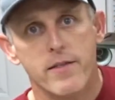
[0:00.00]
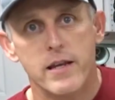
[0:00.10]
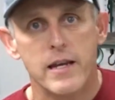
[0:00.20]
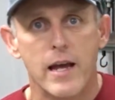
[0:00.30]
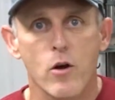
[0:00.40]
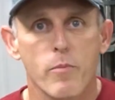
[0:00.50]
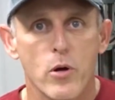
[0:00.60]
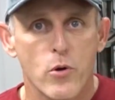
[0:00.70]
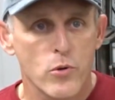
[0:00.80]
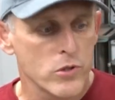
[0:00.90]
the
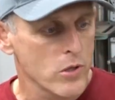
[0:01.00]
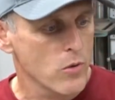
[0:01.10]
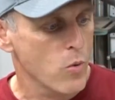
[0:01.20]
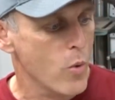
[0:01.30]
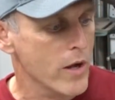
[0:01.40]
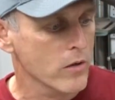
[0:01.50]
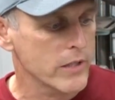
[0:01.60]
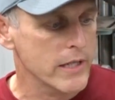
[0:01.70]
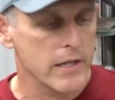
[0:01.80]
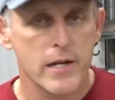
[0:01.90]
elbows
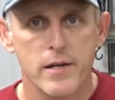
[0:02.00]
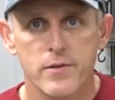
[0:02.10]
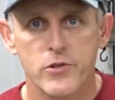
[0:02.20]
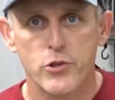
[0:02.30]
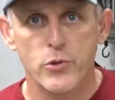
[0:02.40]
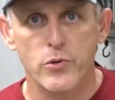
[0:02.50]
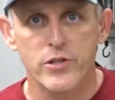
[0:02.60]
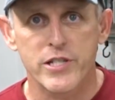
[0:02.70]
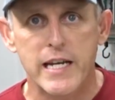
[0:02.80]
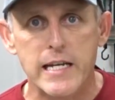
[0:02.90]
welded to the
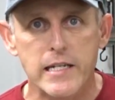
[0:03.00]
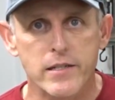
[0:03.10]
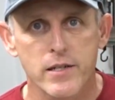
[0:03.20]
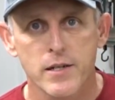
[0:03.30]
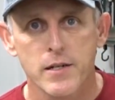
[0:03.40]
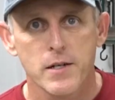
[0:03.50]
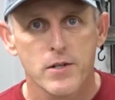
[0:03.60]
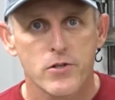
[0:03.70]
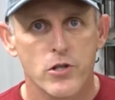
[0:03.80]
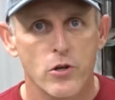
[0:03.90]
skis.
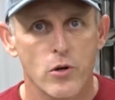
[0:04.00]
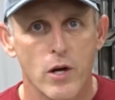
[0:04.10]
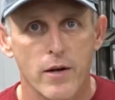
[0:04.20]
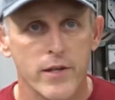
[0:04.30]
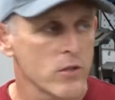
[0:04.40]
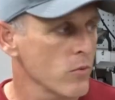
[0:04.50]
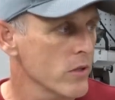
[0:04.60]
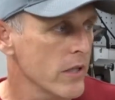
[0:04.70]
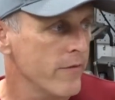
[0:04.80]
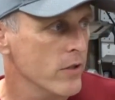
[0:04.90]
So this
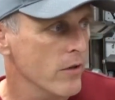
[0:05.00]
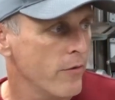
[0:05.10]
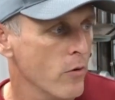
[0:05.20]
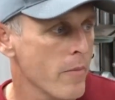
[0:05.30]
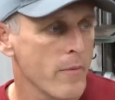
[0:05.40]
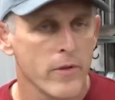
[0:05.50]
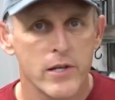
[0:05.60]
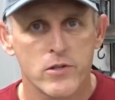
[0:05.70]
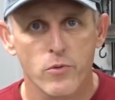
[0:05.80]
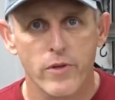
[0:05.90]
was, if you remember,
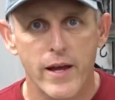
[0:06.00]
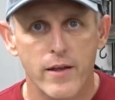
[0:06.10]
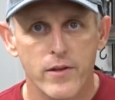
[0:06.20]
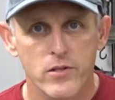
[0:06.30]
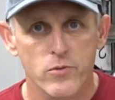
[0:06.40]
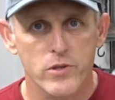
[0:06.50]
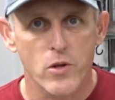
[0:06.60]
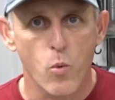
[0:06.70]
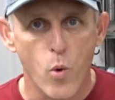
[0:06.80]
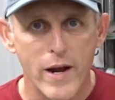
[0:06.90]
this was
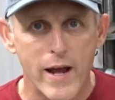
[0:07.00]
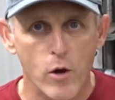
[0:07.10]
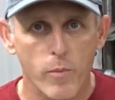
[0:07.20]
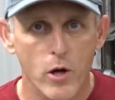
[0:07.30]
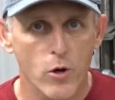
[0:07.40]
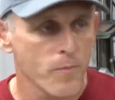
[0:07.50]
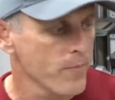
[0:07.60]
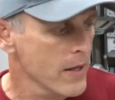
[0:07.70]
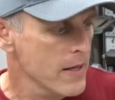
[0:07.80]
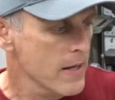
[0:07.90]
the one elbow
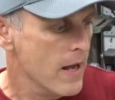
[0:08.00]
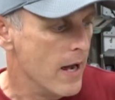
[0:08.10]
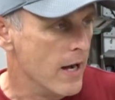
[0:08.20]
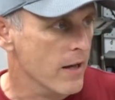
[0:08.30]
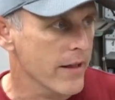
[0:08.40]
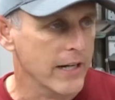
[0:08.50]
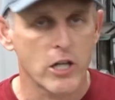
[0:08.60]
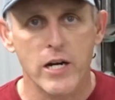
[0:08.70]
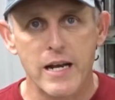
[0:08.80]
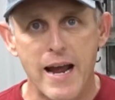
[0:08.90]
that I
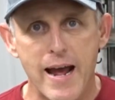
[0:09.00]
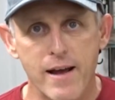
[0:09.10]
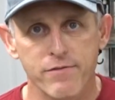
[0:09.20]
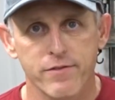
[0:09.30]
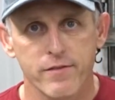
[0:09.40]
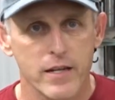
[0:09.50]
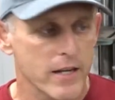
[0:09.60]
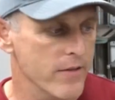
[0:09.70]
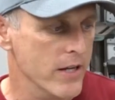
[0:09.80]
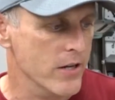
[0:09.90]
cut in half
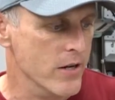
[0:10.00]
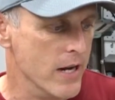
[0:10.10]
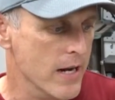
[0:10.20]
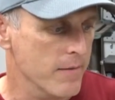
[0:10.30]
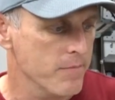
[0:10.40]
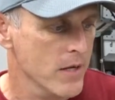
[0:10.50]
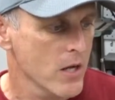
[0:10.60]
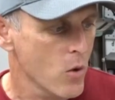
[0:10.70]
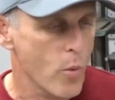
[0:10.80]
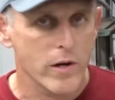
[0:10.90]
and then
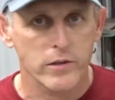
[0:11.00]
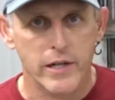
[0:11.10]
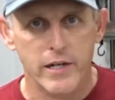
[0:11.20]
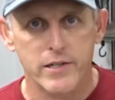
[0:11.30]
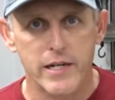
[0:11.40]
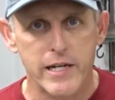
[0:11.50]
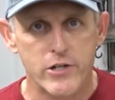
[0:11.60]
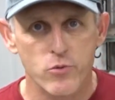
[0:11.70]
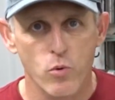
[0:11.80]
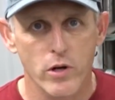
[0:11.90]
welded it to
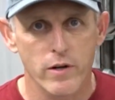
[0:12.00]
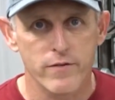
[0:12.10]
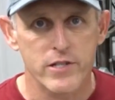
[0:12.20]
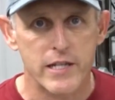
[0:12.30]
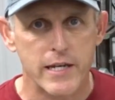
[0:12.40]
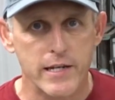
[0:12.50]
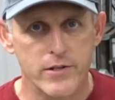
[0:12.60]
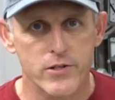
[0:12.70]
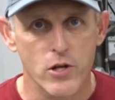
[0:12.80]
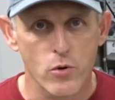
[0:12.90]
each one of the
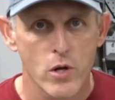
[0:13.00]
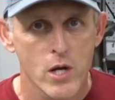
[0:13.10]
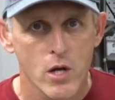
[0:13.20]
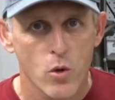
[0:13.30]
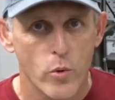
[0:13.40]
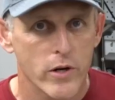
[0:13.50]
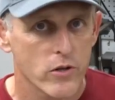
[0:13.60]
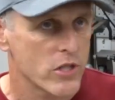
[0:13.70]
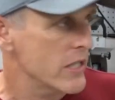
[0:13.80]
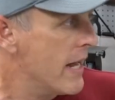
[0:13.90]
skis. So we
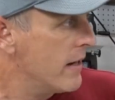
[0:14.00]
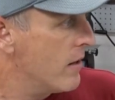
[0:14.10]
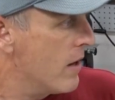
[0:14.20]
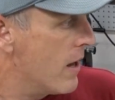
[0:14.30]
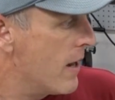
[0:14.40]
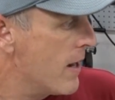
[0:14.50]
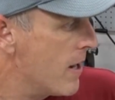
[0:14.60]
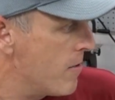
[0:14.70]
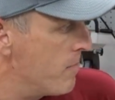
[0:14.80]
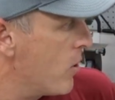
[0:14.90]
are set
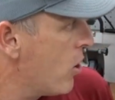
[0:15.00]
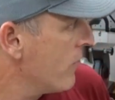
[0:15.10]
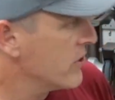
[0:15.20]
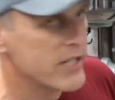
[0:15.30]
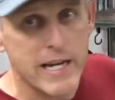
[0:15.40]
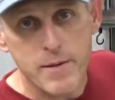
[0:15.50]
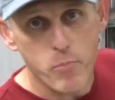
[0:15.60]
on the ski